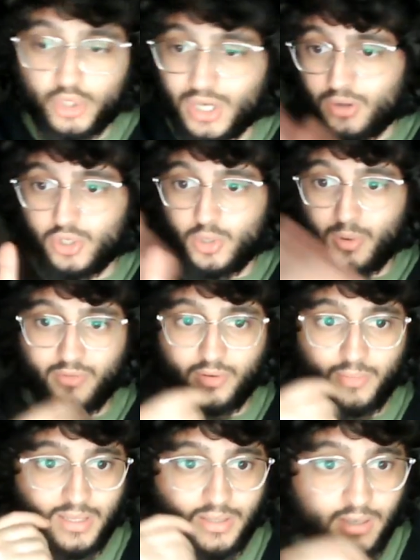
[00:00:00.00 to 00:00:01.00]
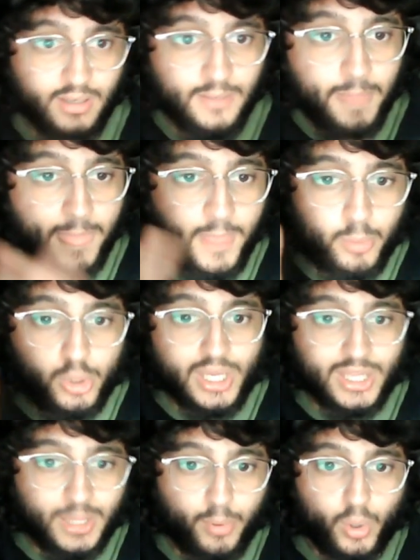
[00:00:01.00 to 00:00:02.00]
shout out to whoever made it. But you
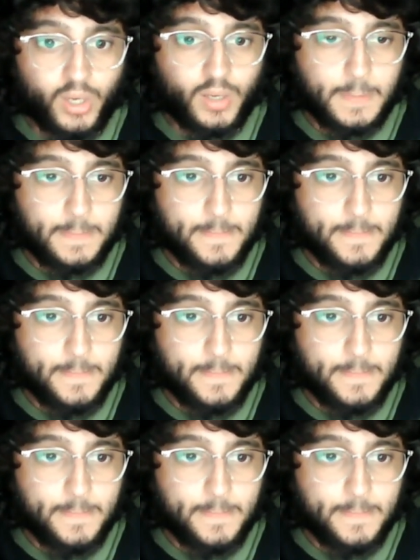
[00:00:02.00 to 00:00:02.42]
get the point.